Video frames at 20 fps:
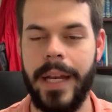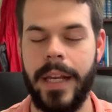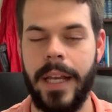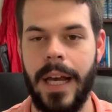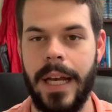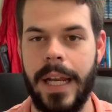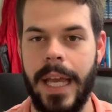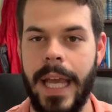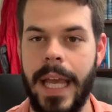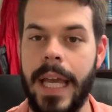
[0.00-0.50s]
and
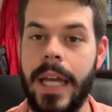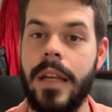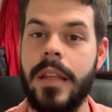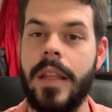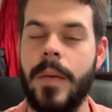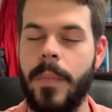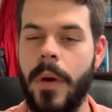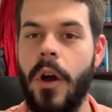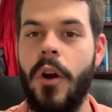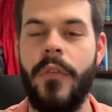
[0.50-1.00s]
God handed
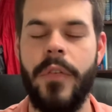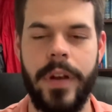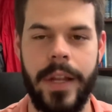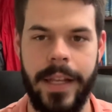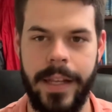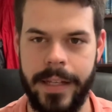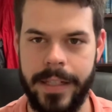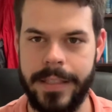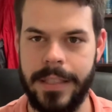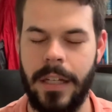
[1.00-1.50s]
them over into
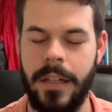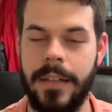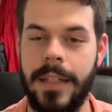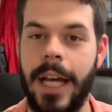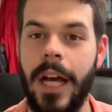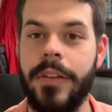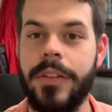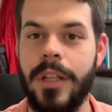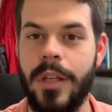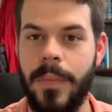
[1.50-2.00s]
exile,
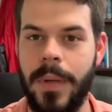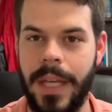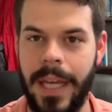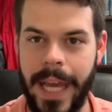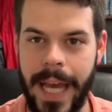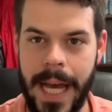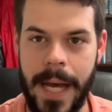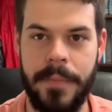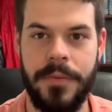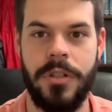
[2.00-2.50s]
allowed them to be
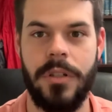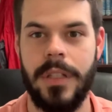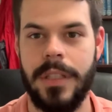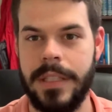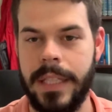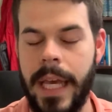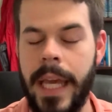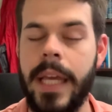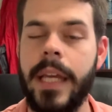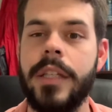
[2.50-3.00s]
captured and
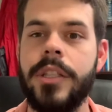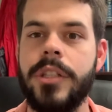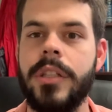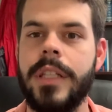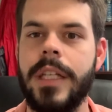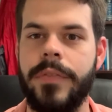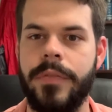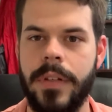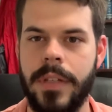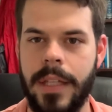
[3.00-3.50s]
taken to a
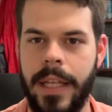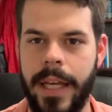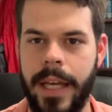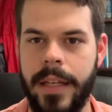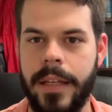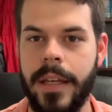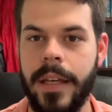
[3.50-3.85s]
different land.